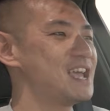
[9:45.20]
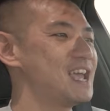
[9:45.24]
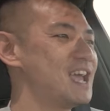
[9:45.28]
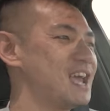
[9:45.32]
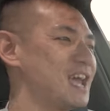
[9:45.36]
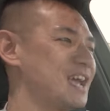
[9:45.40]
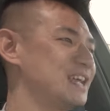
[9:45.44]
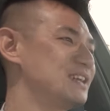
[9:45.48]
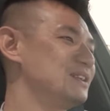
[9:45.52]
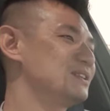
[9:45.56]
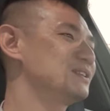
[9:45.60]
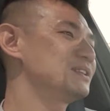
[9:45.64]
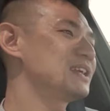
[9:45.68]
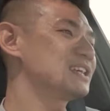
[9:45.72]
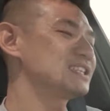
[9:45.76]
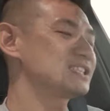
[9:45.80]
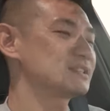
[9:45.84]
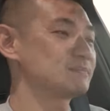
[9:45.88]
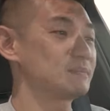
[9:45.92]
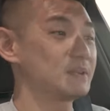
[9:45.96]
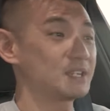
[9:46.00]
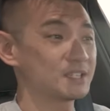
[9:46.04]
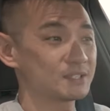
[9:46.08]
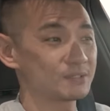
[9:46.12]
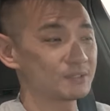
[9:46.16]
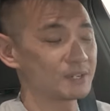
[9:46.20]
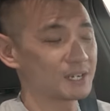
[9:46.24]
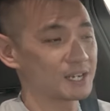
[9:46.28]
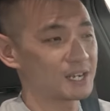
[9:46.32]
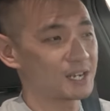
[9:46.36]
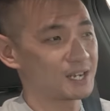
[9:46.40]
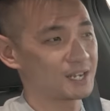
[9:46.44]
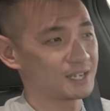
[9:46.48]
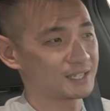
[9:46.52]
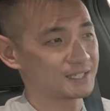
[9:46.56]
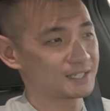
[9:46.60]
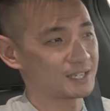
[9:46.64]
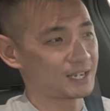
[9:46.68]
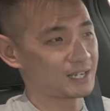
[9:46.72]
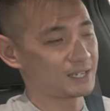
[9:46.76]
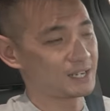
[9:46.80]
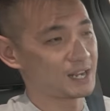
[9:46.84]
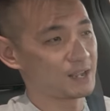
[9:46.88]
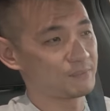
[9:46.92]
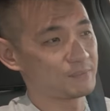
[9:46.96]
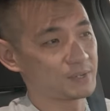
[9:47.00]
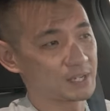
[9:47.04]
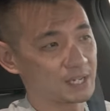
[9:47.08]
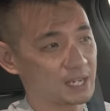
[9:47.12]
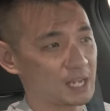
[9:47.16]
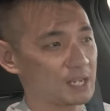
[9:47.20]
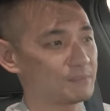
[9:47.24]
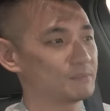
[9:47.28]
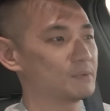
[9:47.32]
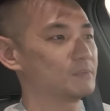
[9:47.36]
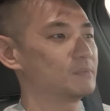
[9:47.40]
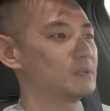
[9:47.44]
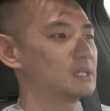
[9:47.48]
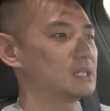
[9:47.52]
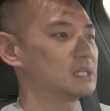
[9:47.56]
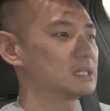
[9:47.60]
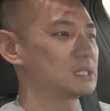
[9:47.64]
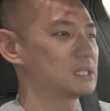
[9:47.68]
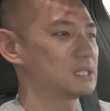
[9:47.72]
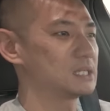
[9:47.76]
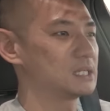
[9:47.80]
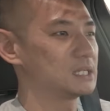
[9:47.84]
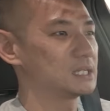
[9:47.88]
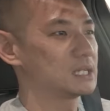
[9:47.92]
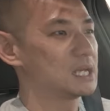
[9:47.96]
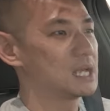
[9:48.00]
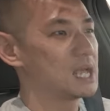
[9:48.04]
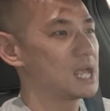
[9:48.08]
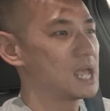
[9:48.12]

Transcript: And you know, that speaks to the car's dynamic capability.